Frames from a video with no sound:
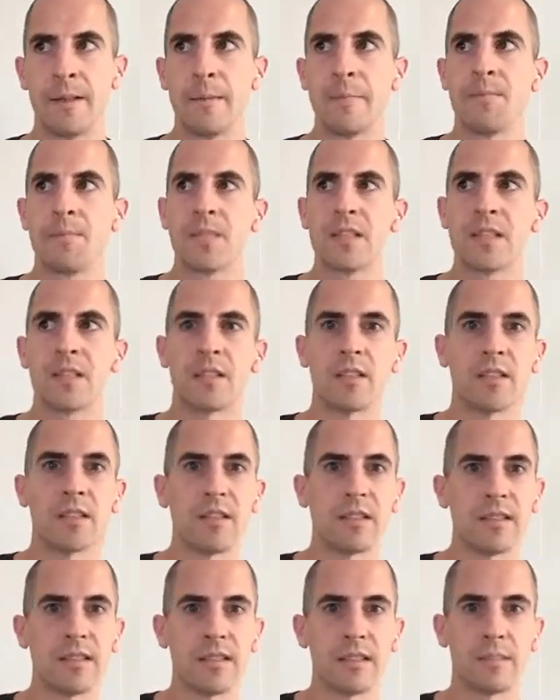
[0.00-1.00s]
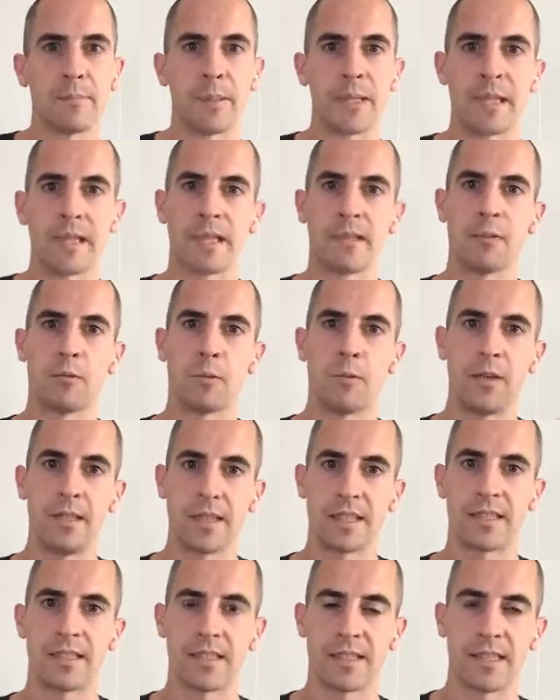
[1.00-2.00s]
So you pick one
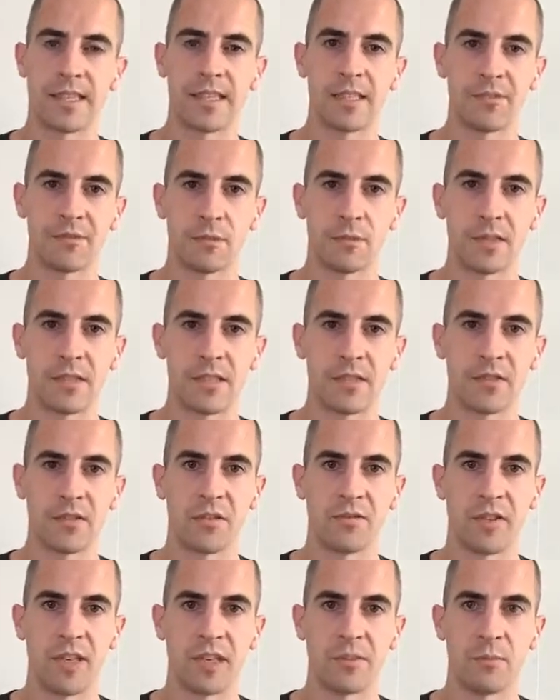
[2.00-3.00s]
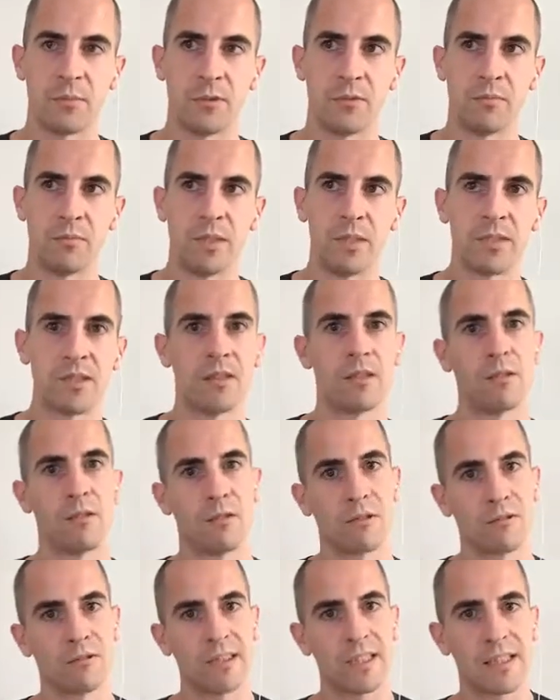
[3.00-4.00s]
exercise from each of the 5 movements, you do
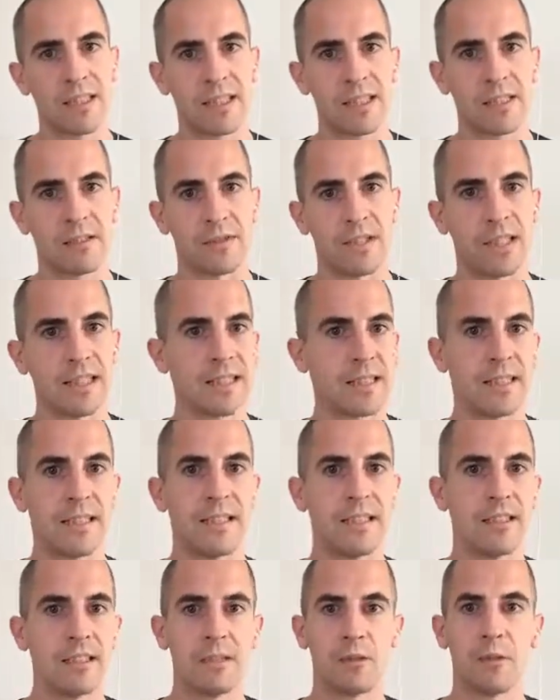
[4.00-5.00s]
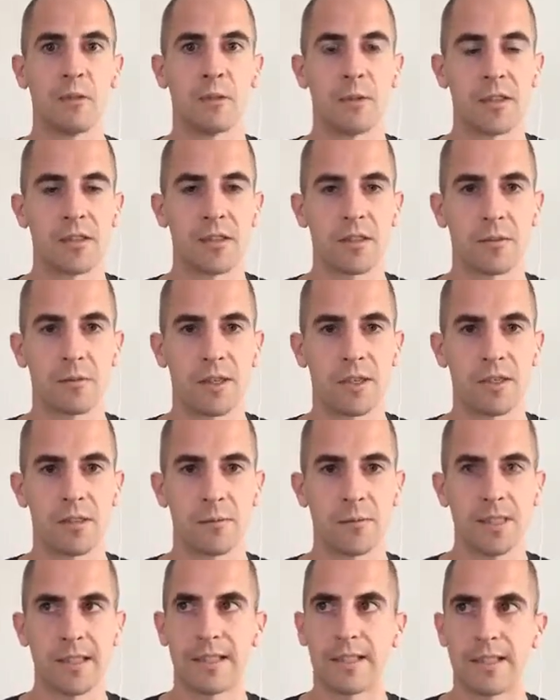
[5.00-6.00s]
3 sets of 8, and then you do it once or twice a
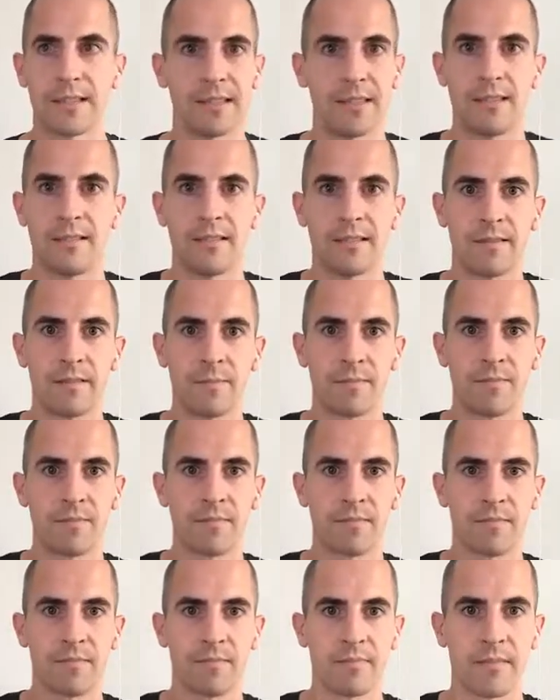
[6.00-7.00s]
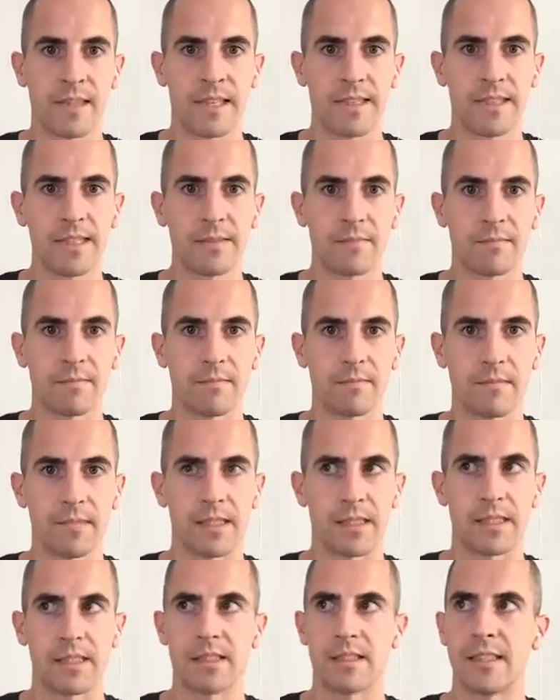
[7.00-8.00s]
week, and then that's it.
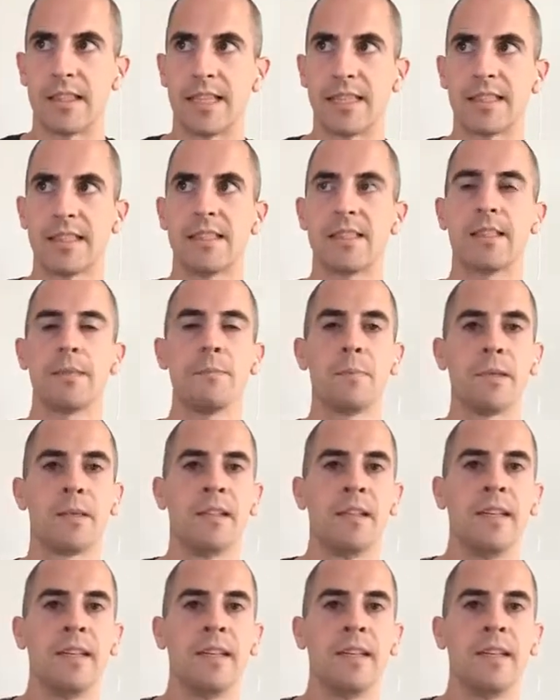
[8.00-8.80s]
It's nice and simple.